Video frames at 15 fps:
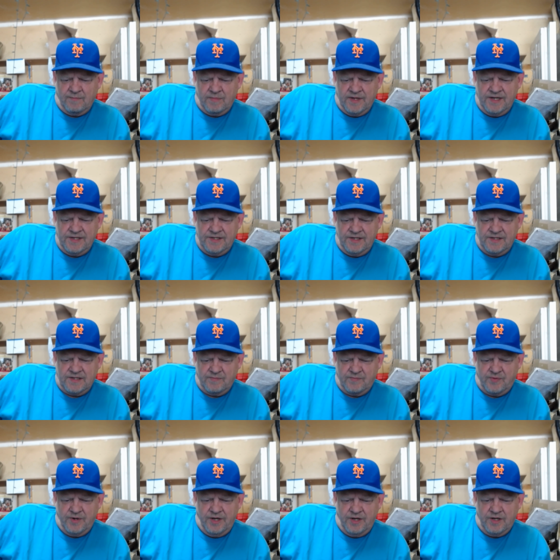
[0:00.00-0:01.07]
I'm blazing
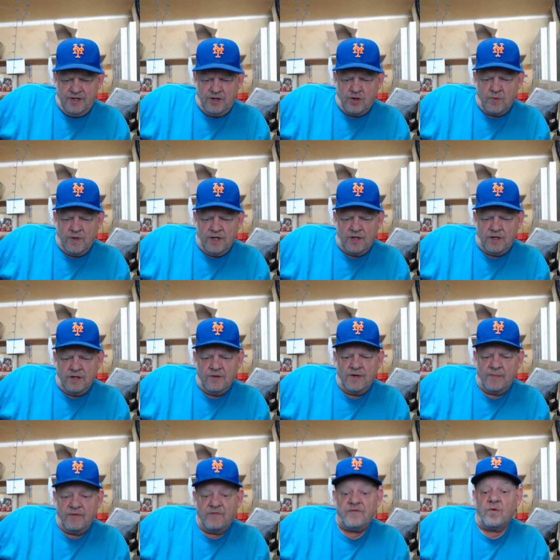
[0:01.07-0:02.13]
some pretty good Gorilla
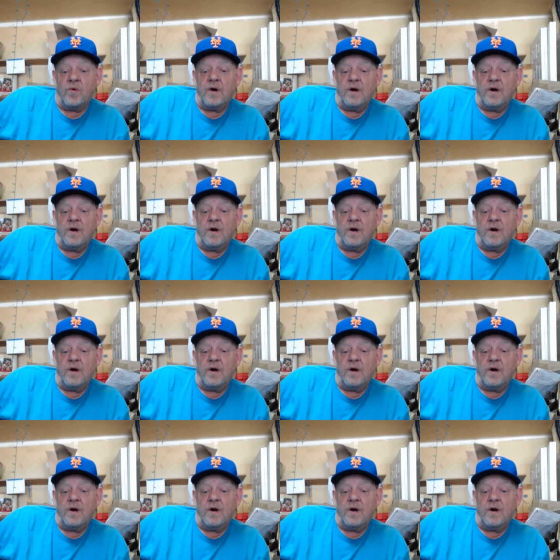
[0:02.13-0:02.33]
Glue. Number